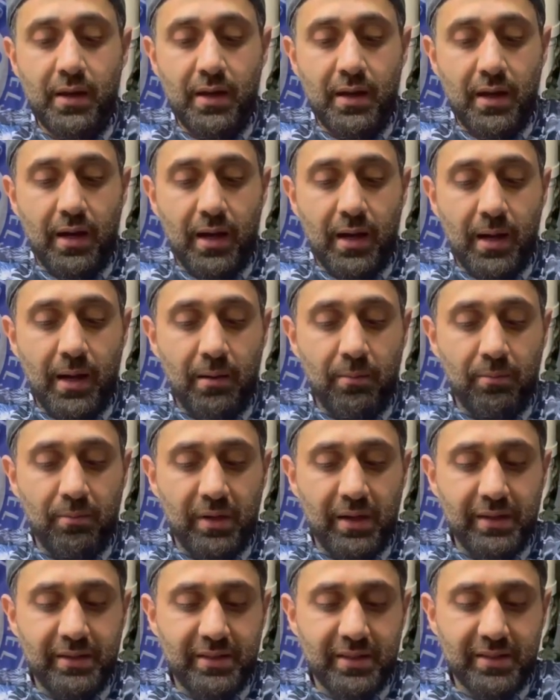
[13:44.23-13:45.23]

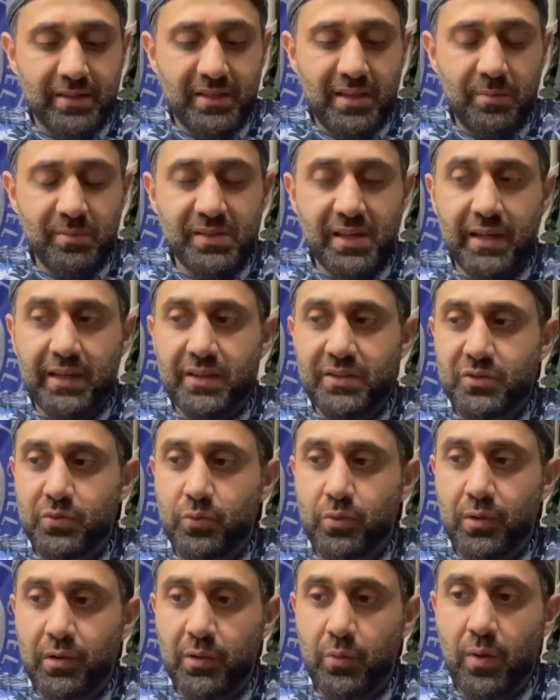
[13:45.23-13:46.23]
It just seems like it's
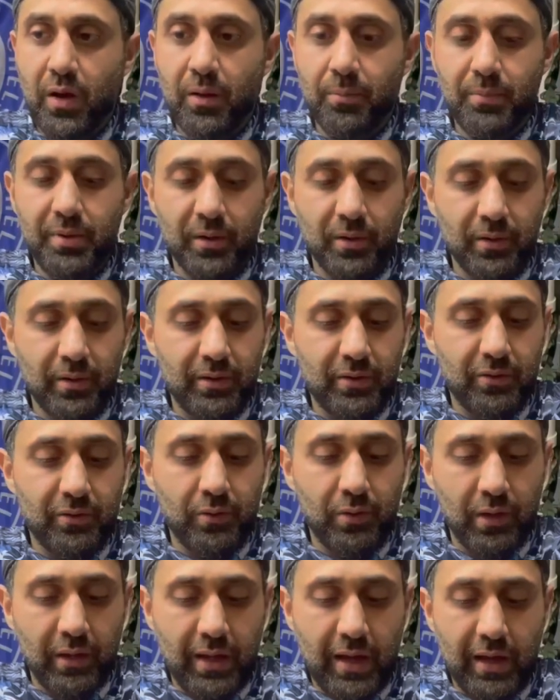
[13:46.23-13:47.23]
really well built,
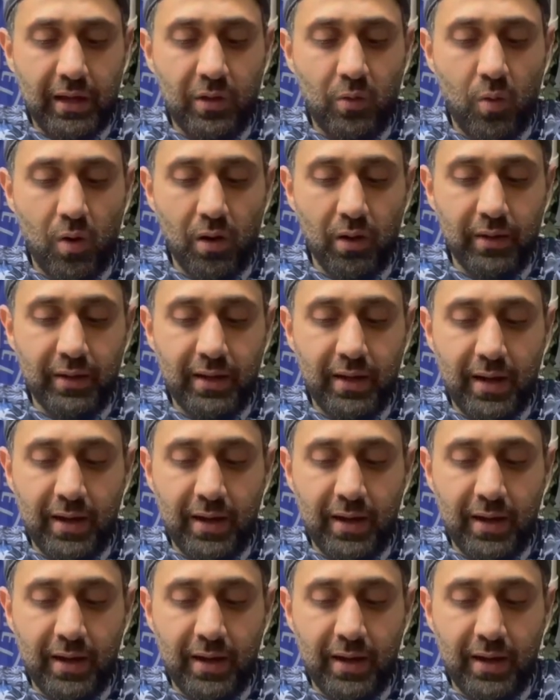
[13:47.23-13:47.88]
really high quality.